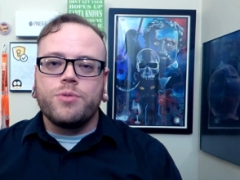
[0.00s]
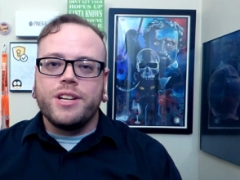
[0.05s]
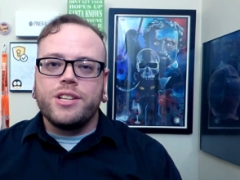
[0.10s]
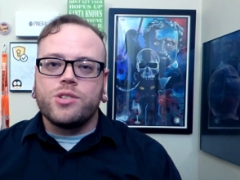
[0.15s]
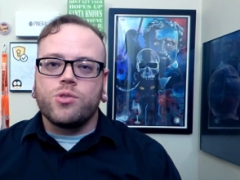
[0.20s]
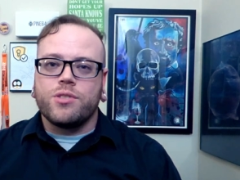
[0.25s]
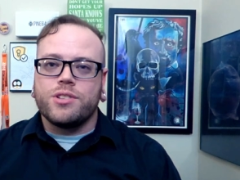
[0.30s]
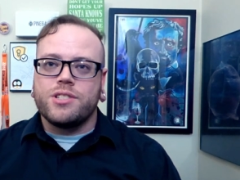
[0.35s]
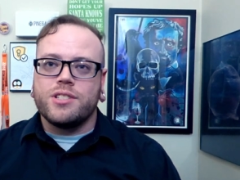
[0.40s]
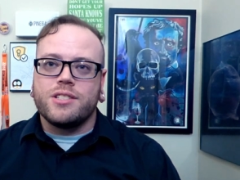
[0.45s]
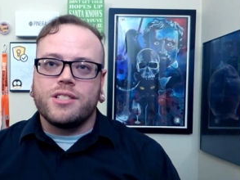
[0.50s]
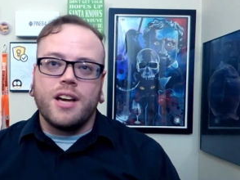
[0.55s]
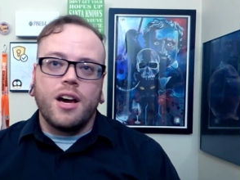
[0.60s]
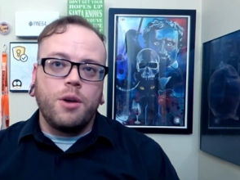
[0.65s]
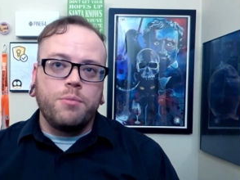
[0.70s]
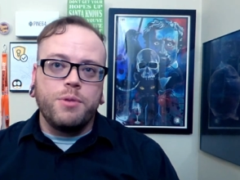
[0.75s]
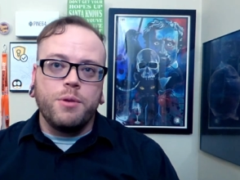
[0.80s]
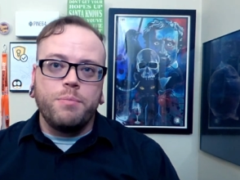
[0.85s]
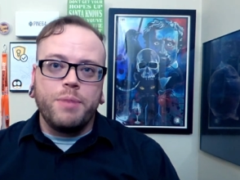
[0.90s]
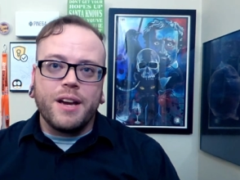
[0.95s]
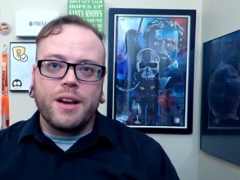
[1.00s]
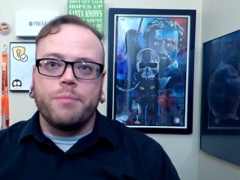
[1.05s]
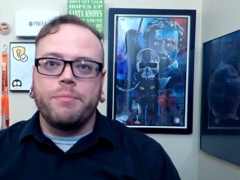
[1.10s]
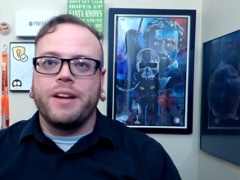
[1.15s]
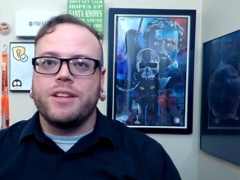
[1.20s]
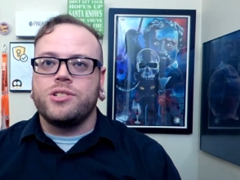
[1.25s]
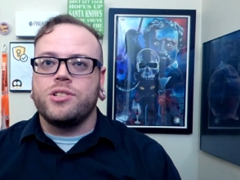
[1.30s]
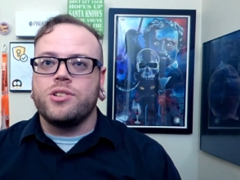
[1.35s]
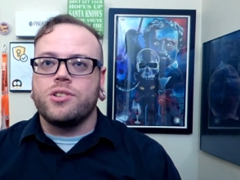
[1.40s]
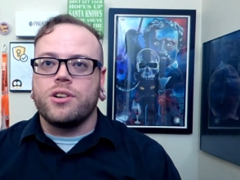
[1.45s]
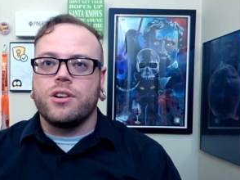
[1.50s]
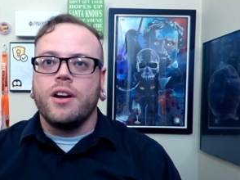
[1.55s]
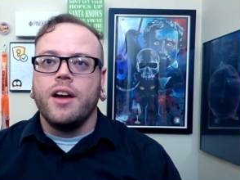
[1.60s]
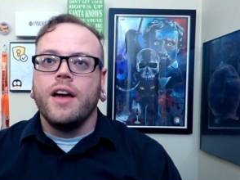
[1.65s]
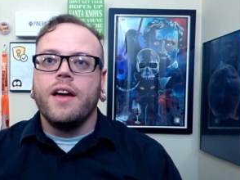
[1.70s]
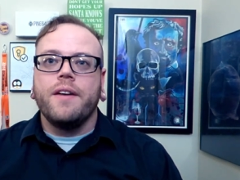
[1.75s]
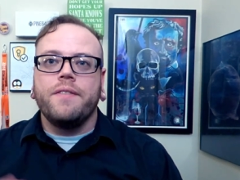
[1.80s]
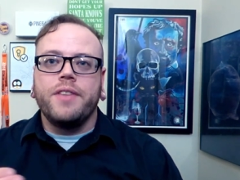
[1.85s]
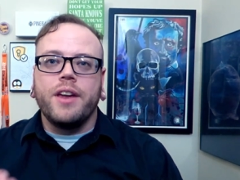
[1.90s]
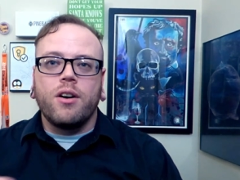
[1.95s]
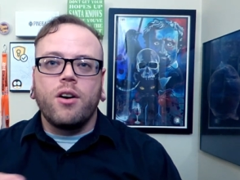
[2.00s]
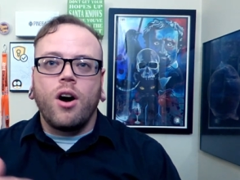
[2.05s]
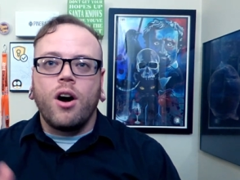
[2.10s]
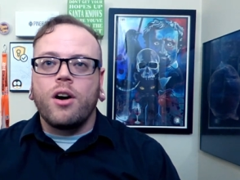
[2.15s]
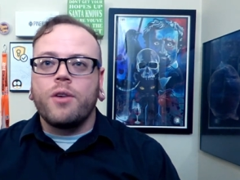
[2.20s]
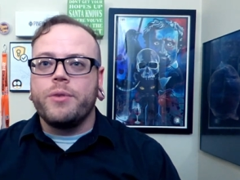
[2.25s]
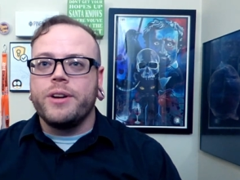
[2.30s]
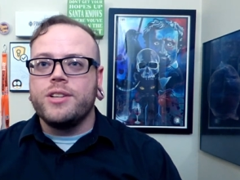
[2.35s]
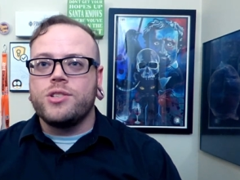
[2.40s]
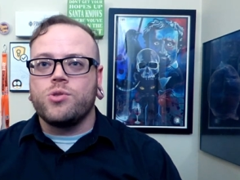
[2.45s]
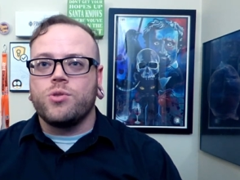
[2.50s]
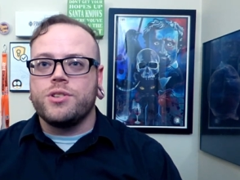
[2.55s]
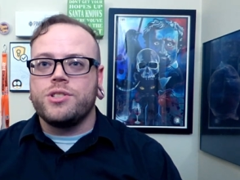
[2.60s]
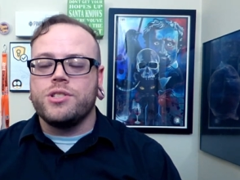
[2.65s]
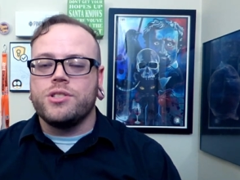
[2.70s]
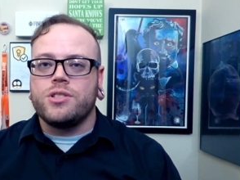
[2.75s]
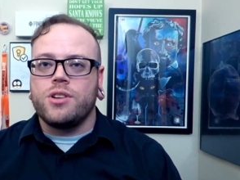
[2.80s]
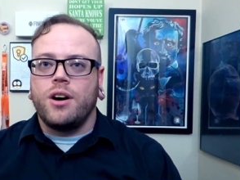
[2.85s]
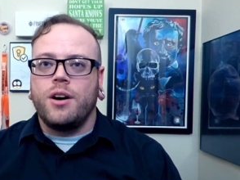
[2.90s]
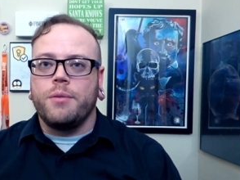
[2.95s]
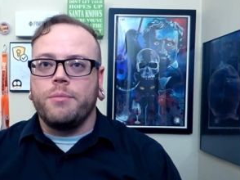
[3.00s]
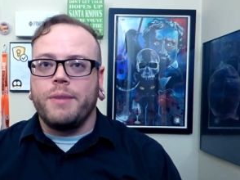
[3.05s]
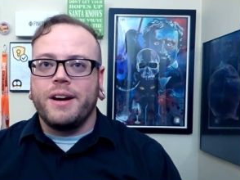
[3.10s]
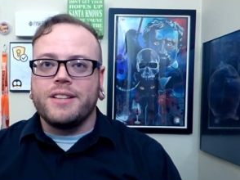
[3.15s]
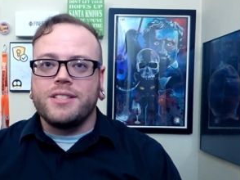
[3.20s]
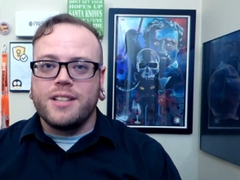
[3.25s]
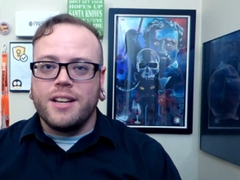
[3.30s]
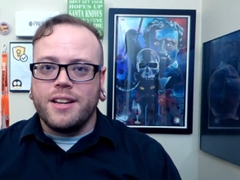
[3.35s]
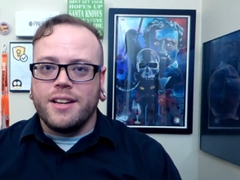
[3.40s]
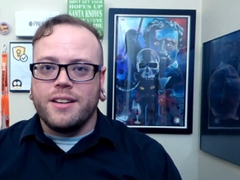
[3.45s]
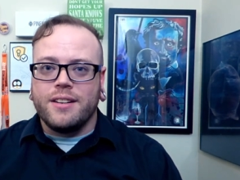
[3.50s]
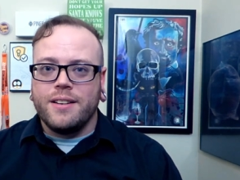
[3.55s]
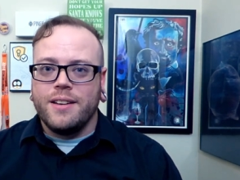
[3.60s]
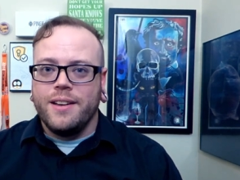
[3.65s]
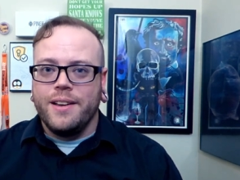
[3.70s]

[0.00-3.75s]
resources to help you pick a messenger, there are resources on my site.